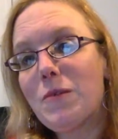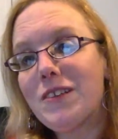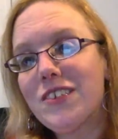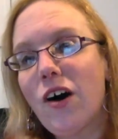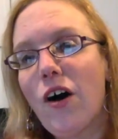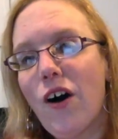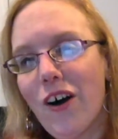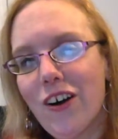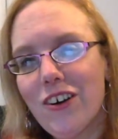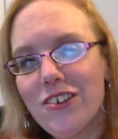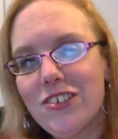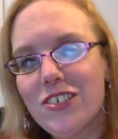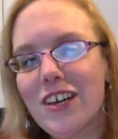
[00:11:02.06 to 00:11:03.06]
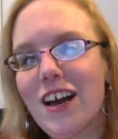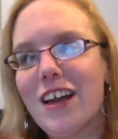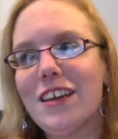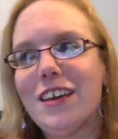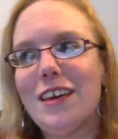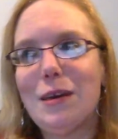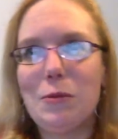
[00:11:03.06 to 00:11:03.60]
it's hard to kind
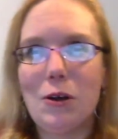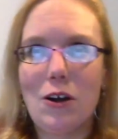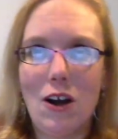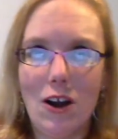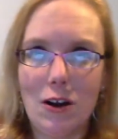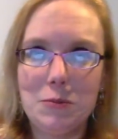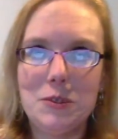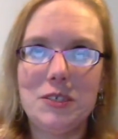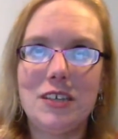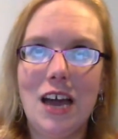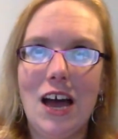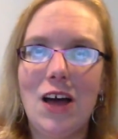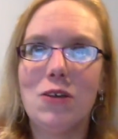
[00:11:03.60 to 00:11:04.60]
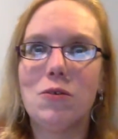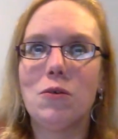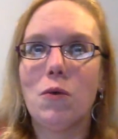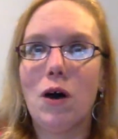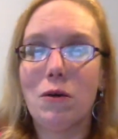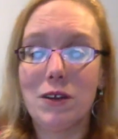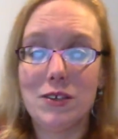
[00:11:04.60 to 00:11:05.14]
of keep your carbs down
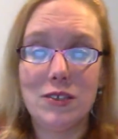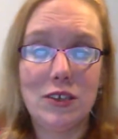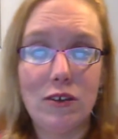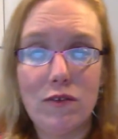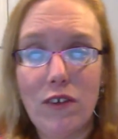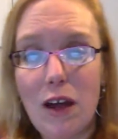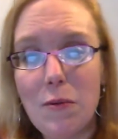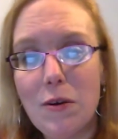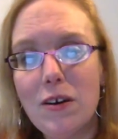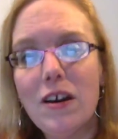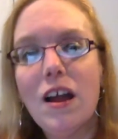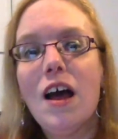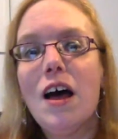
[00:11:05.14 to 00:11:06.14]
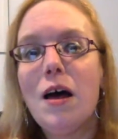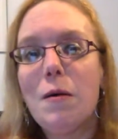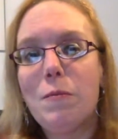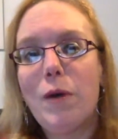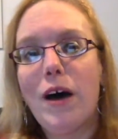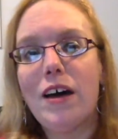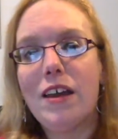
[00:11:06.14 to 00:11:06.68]
while raising your fiber.
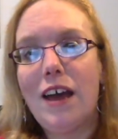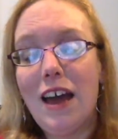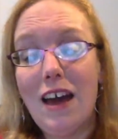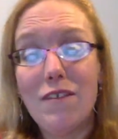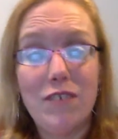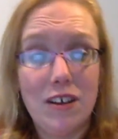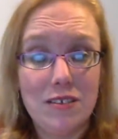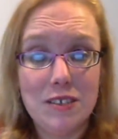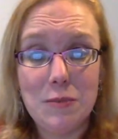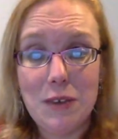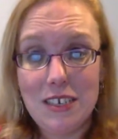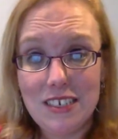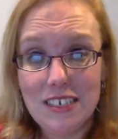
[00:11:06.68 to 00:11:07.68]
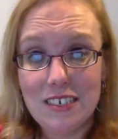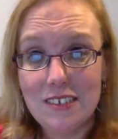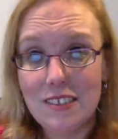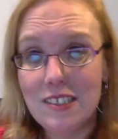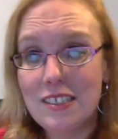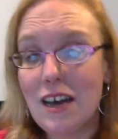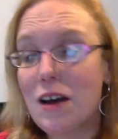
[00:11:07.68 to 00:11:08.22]
But I have found some
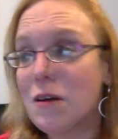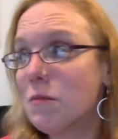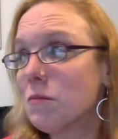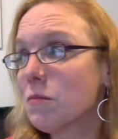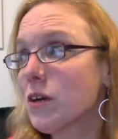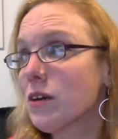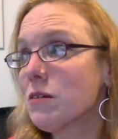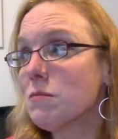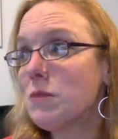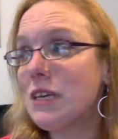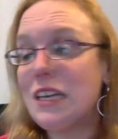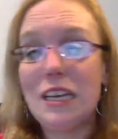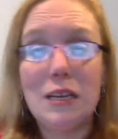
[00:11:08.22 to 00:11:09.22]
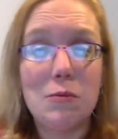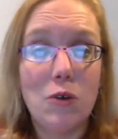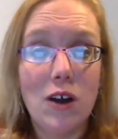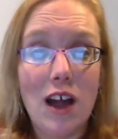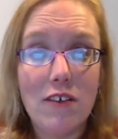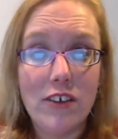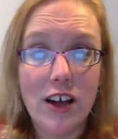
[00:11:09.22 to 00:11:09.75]
ideas. I'm going to be eating more
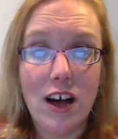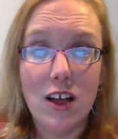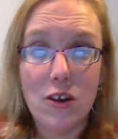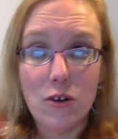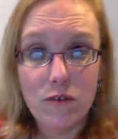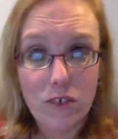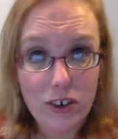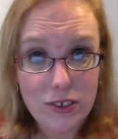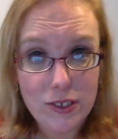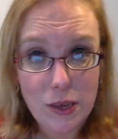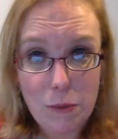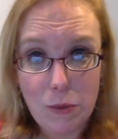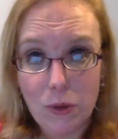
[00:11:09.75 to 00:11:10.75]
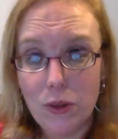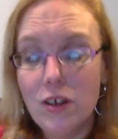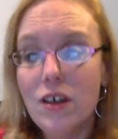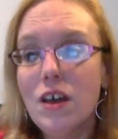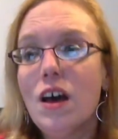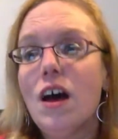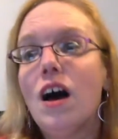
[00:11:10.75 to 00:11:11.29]
avocado, for example.
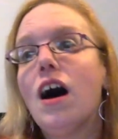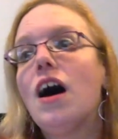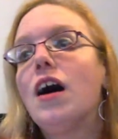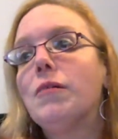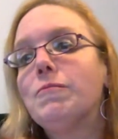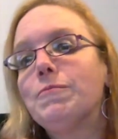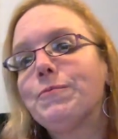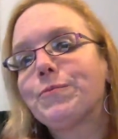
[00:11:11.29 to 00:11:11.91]
I'm